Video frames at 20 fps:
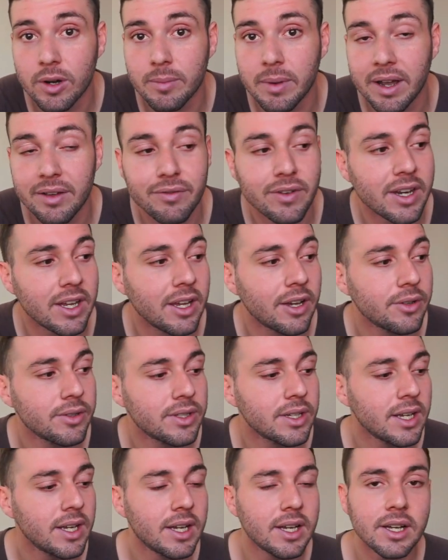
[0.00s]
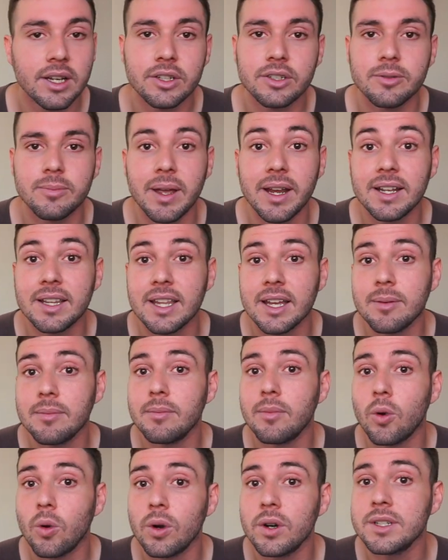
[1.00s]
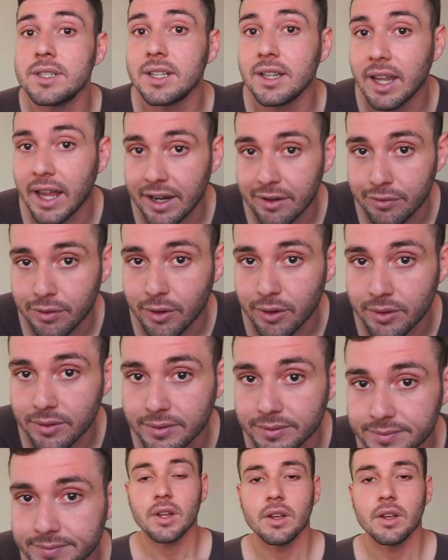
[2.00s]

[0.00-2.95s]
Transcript: in my videos to make them more delightful.